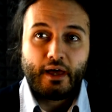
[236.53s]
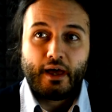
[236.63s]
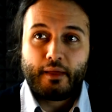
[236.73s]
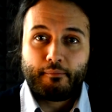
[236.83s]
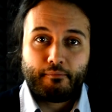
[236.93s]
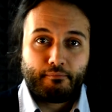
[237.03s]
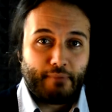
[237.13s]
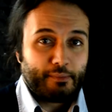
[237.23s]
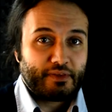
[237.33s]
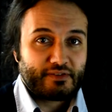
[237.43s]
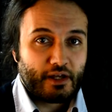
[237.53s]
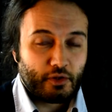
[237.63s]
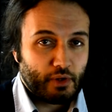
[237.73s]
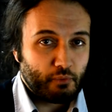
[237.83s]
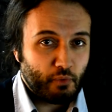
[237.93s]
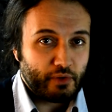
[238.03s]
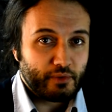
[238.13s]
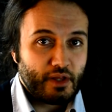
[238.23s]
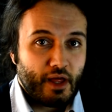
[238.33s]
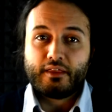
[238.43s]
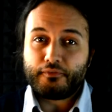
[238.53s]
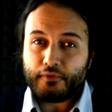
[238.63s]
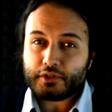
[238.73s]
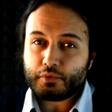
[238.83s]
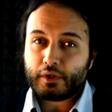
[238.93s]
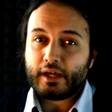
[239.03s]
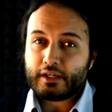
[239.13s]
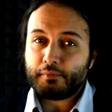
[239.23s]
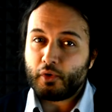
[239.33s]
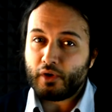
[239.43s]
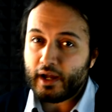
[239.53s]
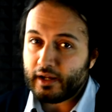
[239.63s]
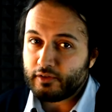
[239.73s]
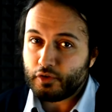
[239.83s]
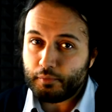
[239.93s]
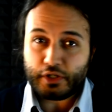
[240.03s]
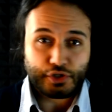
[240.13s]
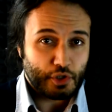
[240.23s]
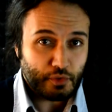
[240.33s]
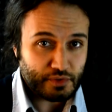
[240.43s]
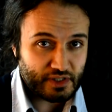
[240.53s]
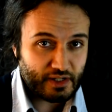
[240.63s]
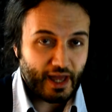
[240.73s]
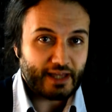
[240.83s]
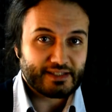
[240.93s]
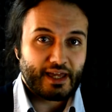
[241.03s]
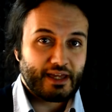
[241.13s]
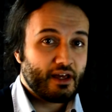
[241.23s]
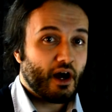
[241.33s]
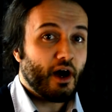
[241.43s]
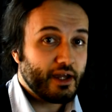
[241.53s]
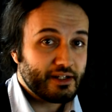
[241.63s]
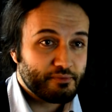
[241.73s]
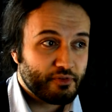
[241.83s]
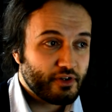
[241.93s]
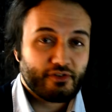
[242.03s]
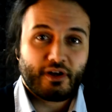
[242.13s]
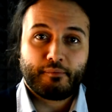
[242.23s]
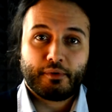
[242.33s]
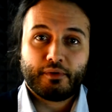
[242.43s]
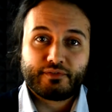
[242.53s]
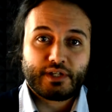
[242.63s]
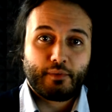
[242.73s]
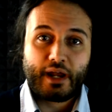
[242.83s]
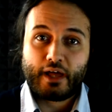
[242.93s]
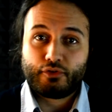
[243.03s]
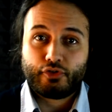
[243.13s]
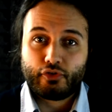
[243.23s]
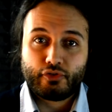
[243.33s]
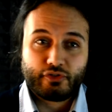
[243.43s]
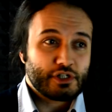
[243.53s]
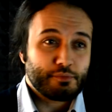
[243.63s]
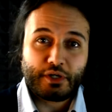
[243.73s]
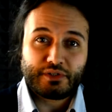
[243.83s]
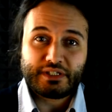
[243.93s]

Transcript: and um, maybe the second one will, the first one is more likely to be chosen as a guide, for example, if someone had to choose, just because he